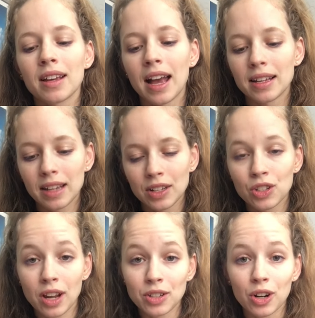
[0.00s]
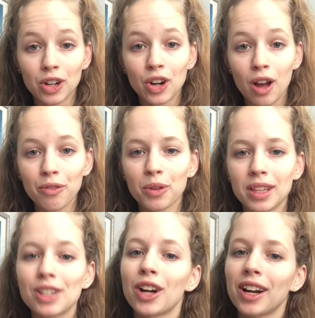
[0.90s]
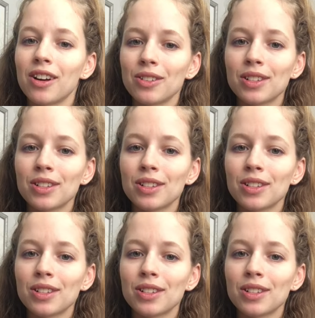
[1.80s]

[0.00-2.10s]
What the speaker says: as I started off with the trigonal